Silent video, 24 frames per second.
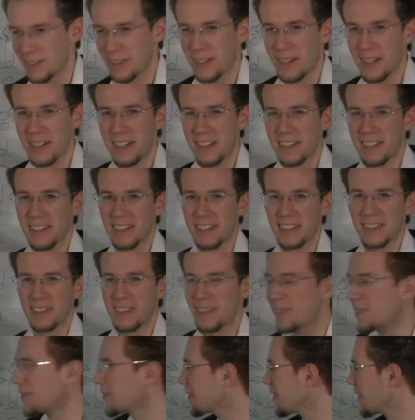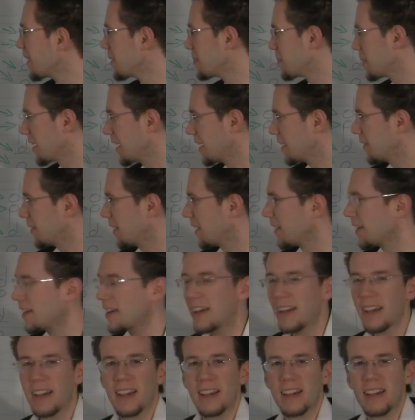so hard. But anyway,
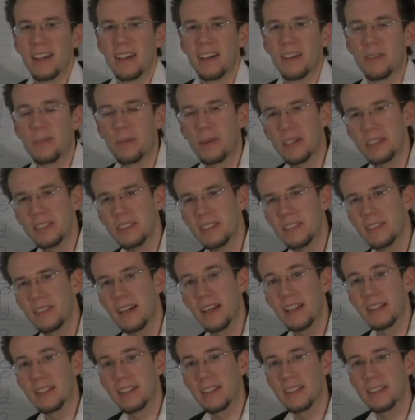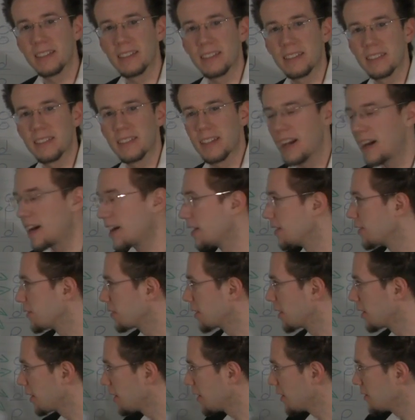once you get this kind
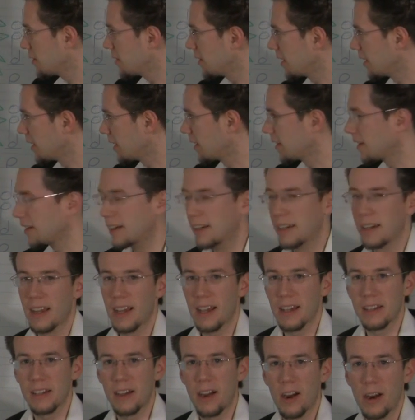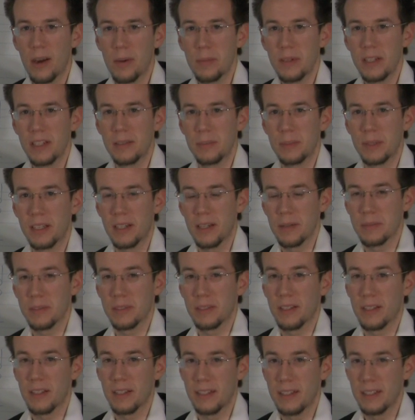of curve here, harmony becomes
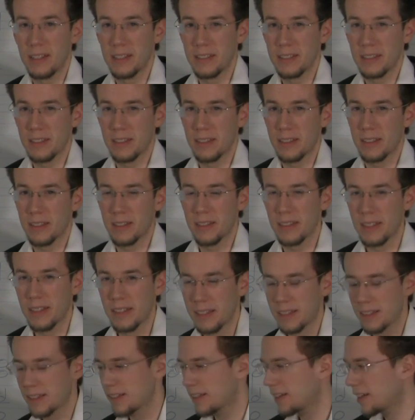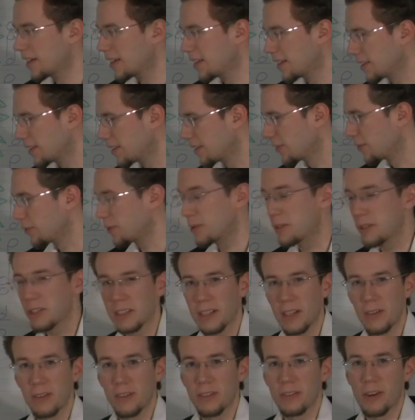a lot easier. Like the
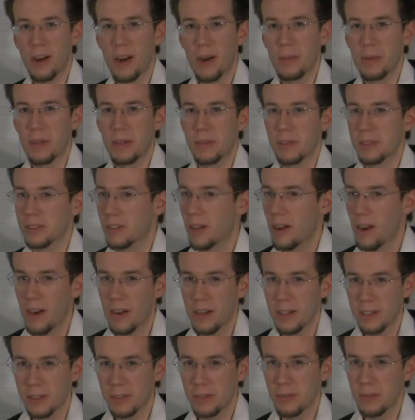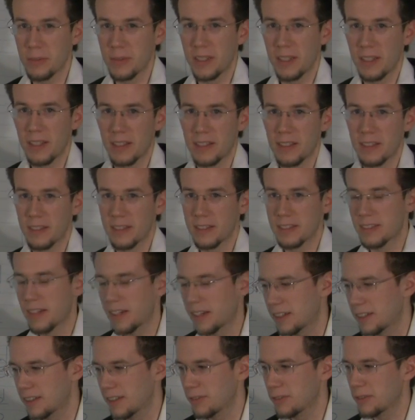first level of harmony was the hardest for me, and then the
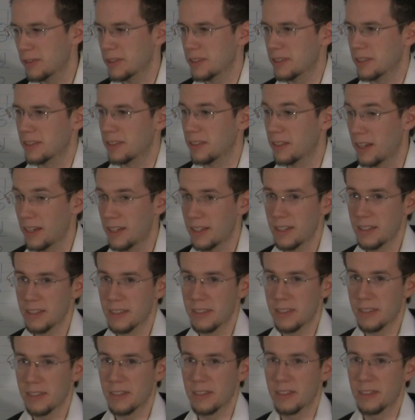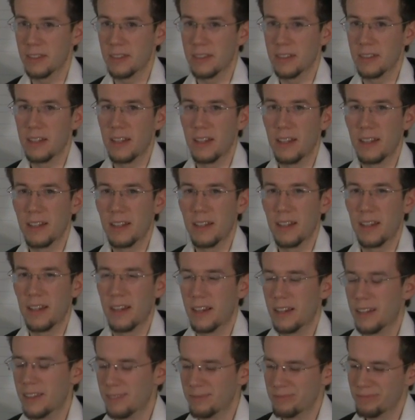second level was a lot easier,
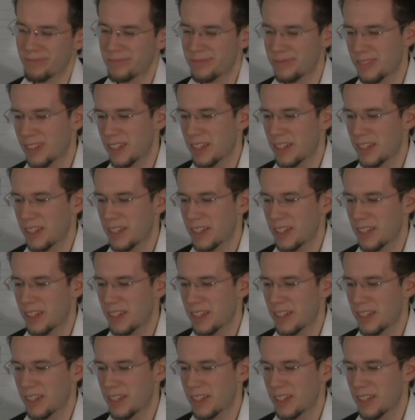and